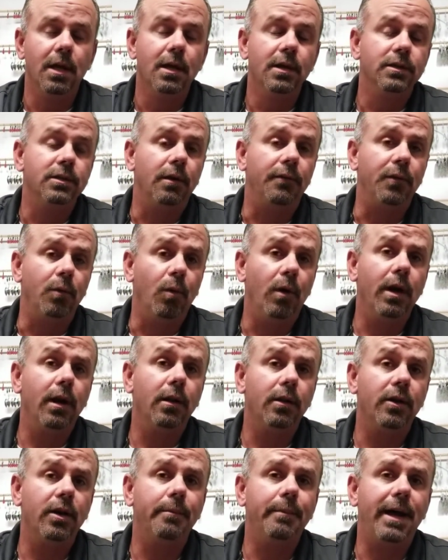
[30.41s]
So if you want to
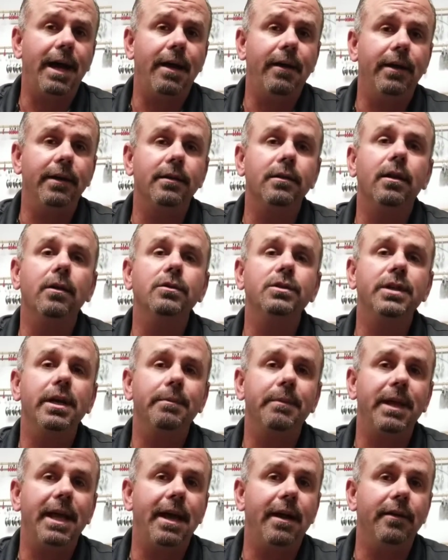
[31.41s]
learn about it, go check
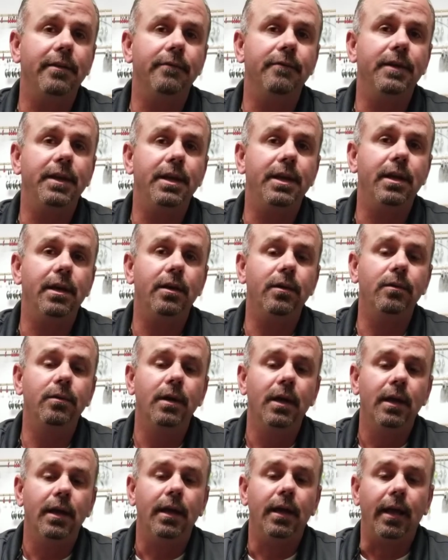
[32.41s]
me out on the video,
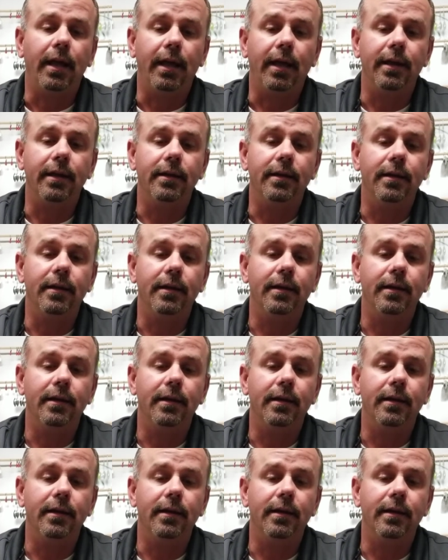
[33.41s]
and